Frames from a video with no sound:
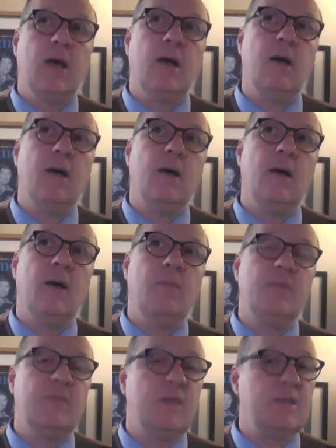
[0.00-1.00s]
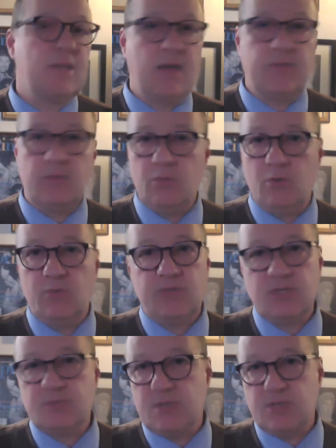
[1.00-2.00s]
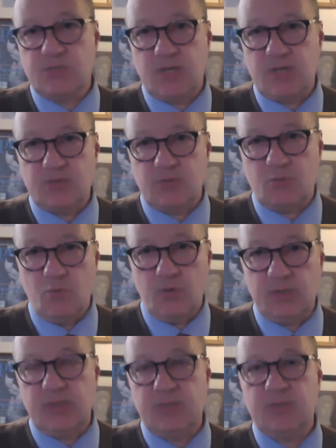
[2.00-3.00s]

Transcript: Um, and then down the road, things may change accordingly.